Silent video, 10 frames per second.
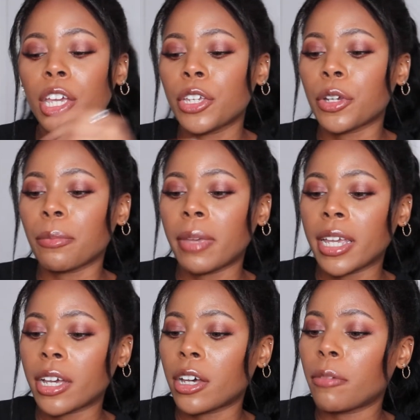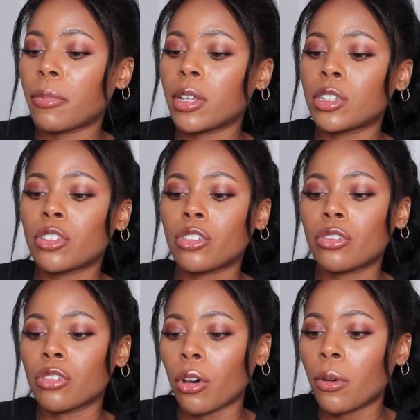your makeup
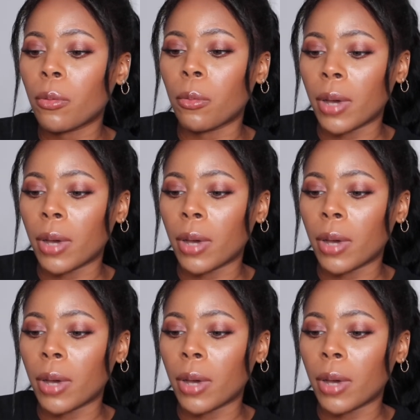so